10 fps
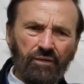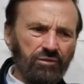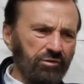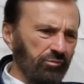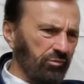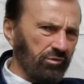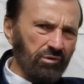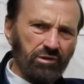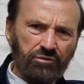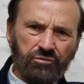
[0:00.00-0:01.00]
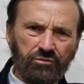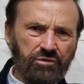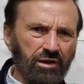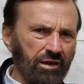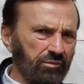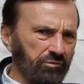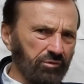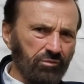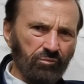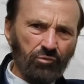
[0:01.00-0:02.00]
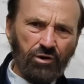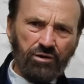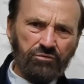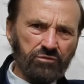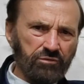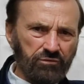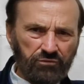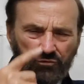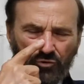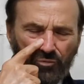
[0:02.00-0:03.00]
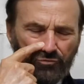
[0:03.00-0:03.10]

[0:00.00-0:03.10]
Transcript: different lengths of time, different branches of the service,